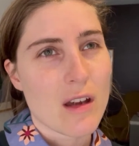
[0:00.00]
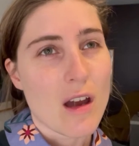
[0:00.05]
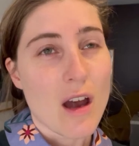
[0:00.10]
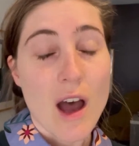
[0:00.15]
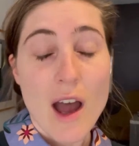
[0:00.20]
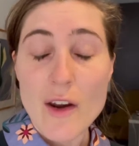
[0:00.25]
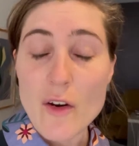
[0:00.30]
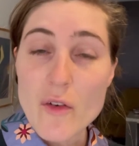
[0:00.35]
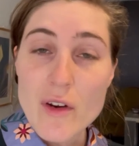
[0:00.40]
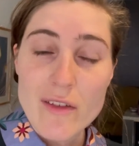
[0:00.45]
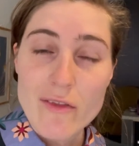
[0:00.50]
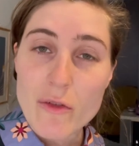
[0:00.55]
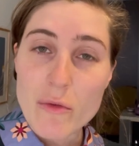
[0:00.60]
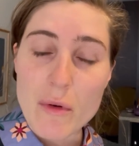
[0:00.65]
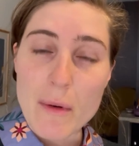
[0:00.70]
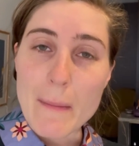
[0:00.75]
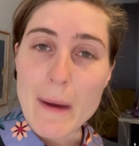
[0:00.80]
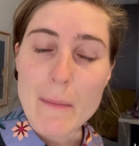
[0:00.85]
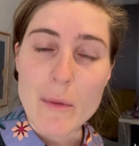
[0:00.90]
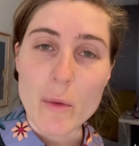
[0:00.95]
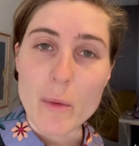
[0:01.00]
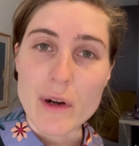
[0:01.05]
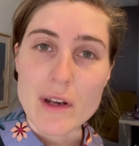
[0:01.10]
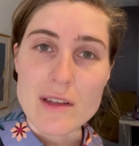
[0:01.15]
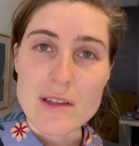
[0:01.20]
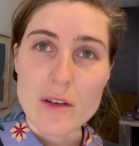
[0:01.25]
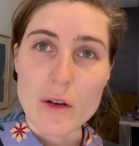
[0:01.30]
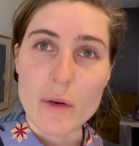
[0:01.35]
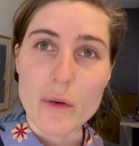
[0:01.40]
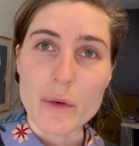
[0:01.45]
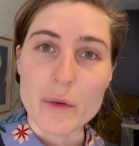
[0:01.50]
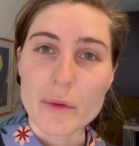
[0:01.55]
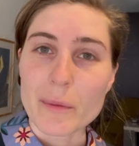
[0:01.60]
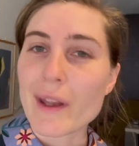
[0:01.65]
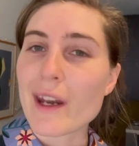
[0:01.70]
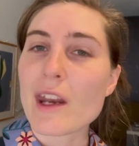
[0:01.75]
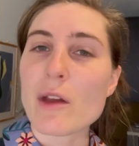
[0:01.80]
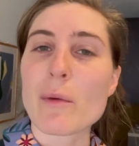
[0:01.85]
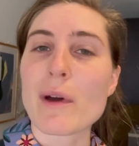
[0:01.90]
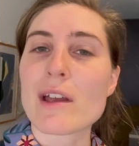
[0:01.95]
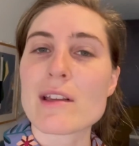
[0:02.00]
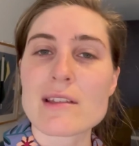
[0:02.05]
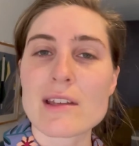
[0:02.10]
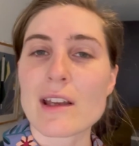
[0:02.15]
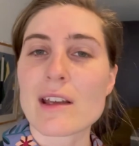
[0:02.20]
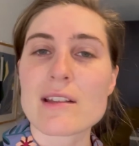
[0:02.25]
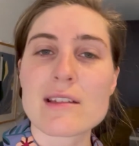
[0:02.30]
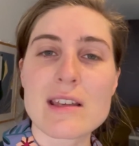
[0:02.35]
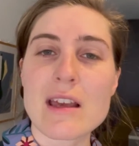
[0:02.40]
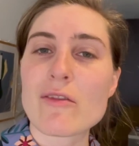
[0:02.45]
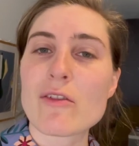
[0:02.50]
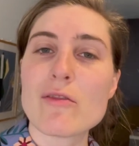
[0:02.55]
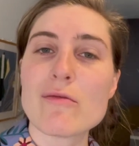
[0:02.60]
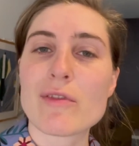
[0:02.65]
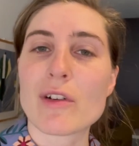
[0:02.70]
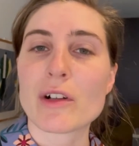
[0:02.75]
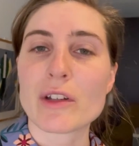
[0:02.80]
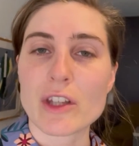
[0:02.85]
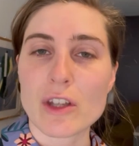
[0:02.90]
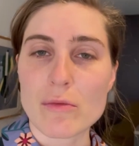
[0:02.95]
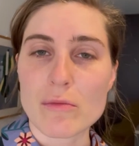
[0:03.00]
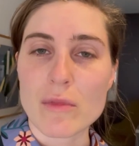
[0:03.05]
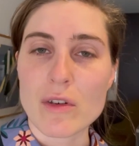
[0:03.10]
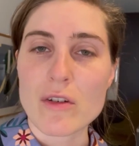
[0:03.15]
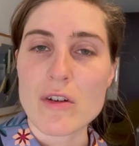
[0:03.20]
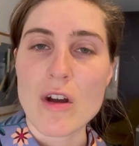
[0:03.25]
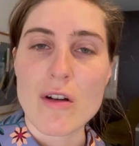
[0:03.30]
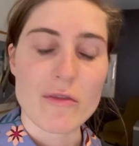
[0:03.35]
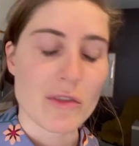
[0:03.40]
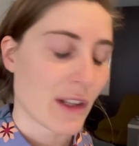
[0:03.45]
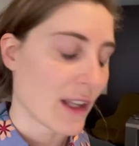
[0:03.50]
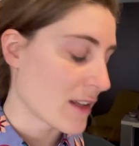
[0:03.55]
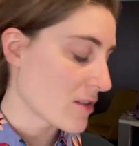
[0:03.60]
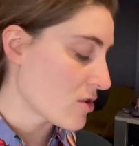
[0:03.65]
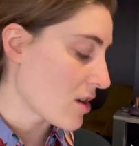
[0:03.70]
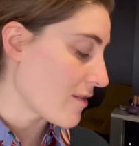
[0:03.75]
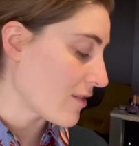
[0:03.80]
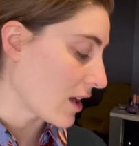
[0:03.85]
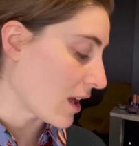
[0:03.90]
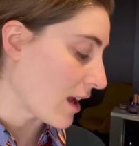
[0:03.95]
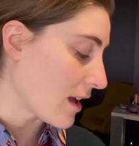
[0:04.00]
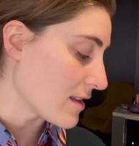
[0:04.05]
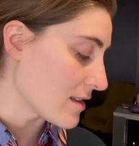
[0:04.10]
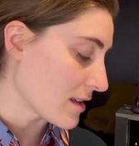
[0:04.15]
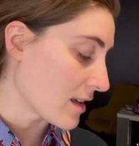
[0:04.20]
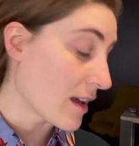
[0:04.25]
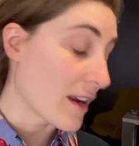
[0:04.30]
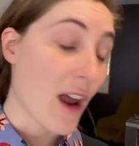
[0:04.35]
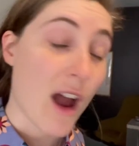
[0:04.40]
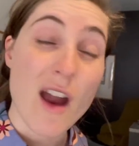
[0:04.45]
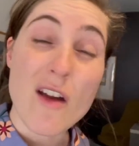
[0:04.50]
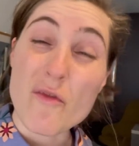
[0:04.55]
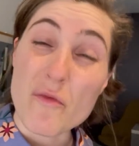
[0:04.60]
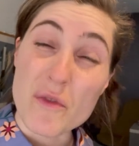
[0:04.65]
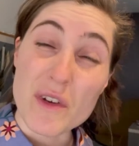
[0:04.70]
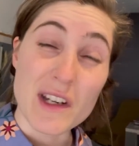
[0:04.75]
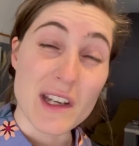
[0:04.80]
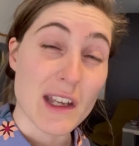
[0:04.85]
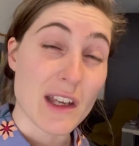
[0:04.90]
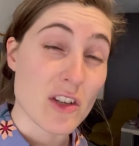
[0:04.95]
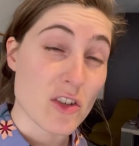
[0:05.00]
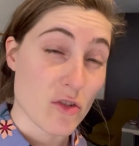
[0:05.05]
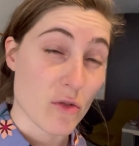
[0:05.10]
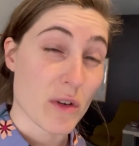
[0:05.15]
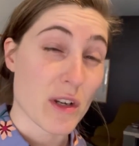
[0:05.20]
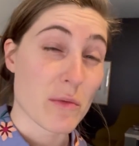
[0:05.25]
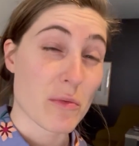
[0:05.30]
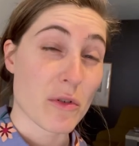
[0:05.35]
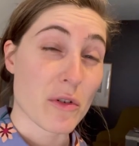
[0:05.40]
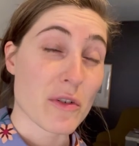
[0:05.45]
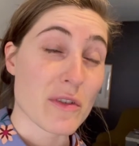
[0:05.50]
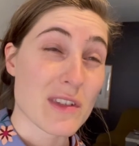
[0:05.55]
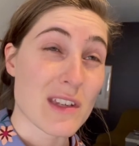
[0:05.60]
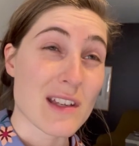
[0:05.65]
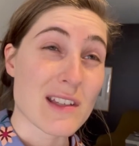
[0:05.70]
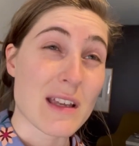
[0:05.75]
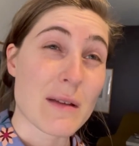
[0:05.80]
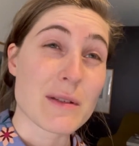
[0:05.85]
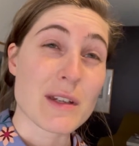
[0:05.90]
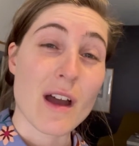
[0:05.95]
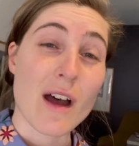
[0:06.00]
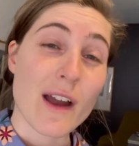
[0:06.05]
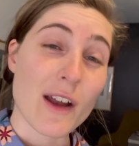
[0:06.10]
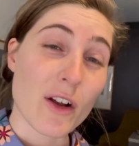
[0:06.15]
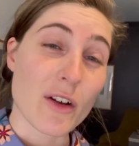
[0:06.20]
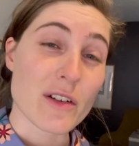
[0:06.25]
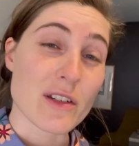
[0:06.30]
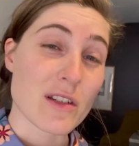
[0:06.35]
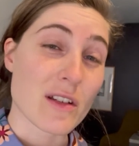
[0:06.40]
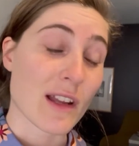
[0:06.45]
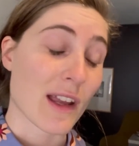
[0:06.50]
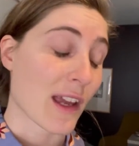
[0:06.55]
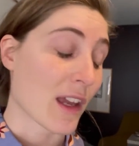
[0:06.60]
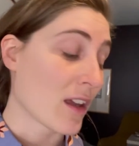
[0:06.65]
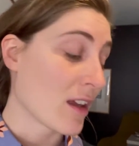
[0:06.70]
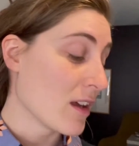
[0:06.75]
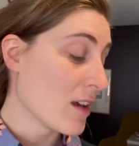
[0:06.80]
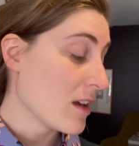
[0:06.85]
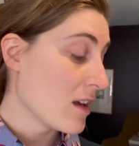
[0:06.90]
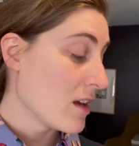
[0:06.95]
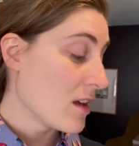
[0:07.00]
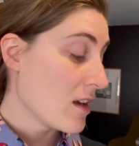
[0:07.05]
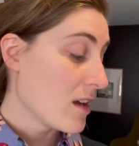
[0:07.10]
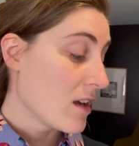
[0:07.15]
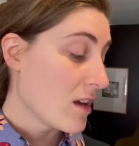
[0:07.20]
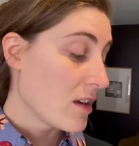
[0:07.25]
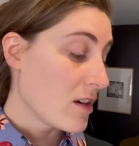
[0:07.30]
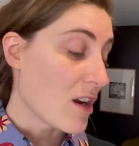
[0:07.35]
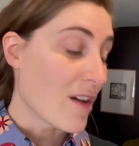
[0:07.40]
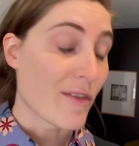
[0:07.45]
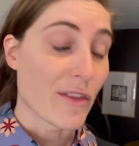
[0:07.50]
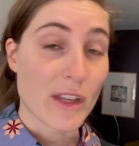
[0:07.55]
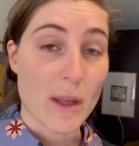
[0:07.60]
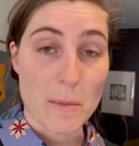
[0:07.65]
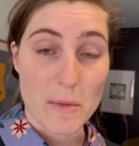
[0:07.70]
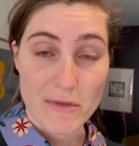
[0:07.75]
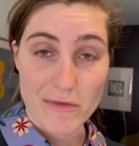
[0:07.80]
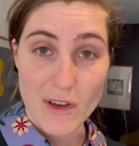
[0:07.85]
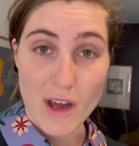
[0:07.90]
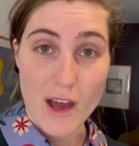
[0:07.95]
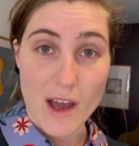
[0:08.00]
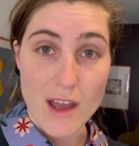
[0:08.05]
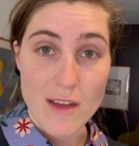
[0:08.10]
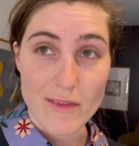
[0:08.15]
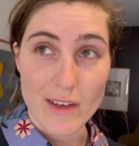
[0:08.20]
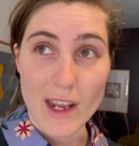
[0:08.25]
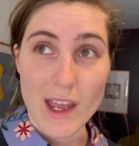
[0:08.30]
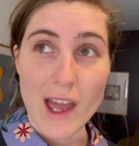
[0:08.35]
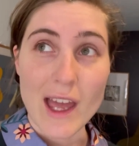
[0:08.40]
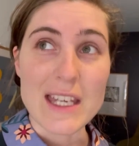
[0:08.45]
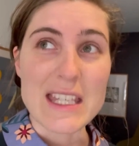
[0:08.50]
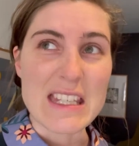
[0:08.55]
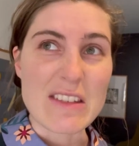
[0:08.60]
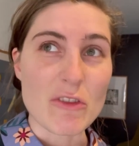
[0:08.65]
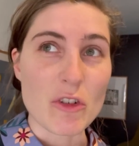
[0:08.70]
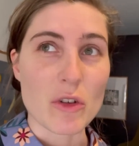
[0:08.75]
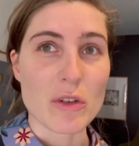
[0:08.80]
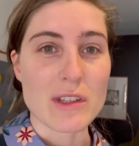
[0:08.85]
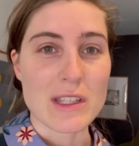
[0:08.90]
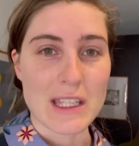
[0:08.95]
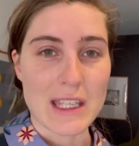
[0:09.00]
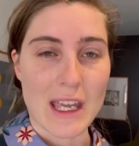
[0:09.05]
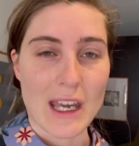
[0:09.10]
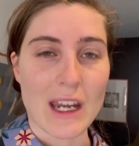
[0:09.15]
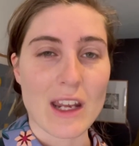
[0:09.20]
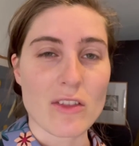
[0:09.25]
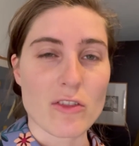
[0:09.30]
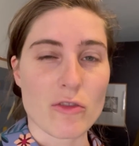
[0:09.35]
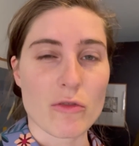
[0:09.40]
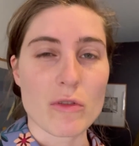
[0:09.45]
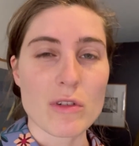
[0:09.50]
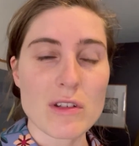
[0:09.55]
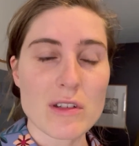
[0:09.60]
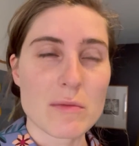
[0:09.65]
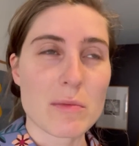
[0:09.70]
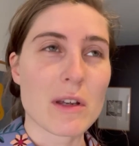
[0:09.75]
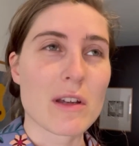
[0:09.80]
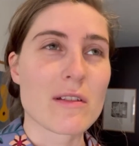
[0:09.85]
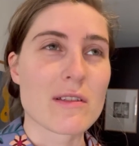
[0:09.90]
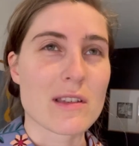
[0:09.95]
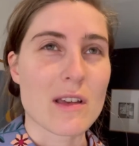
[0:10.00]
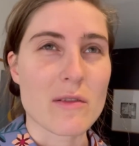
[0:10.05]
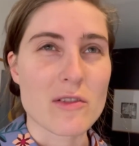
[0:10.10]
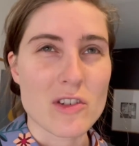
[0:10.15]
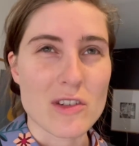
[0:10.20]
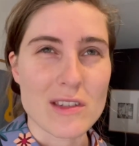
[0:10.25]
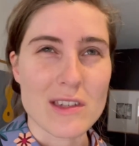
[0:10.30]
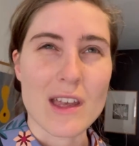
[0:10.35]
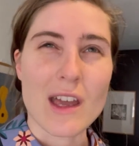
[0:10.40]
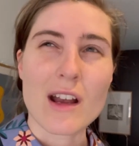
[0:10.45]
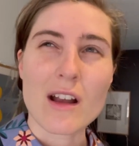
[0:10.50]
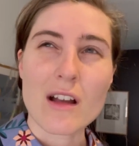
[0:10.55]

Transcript: I don't even remember what it's called, but anyway, it's like a 7-volume novel extravaganza, and I really enjoyed Proust, except I got to like novel number 5 and I had difficulty getting through it because I was just like,